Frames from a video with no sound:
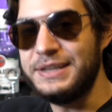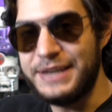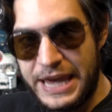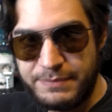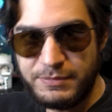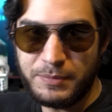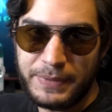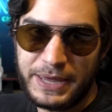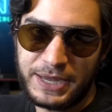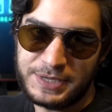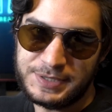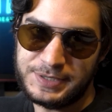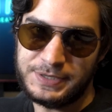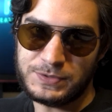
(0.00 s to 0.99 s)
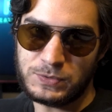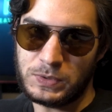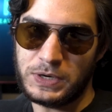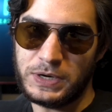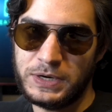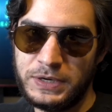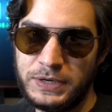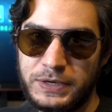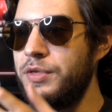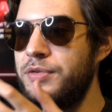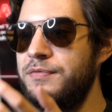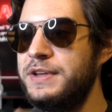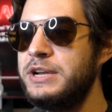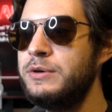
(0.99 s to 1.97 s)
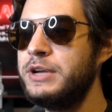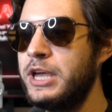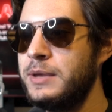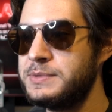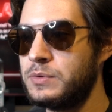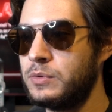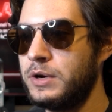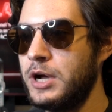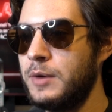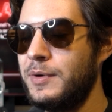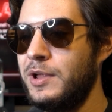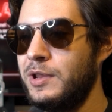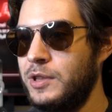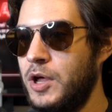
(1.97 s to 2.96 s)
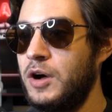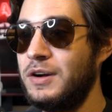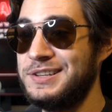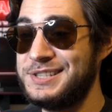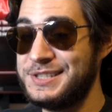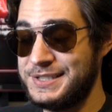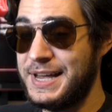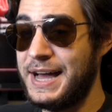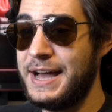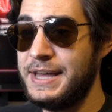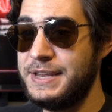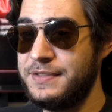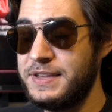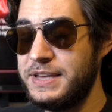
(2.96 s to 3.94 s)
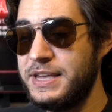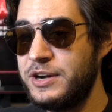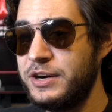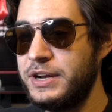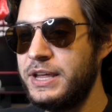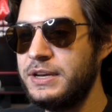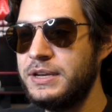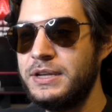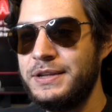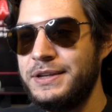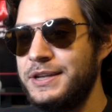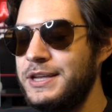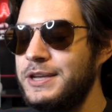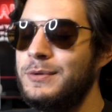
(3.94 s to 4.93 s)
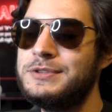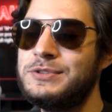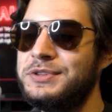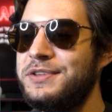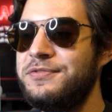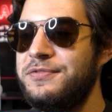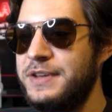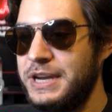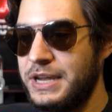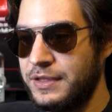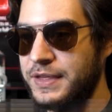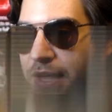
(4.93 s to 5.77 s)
gaming magazines were. With video games growing up alongside the internet, it was only fitting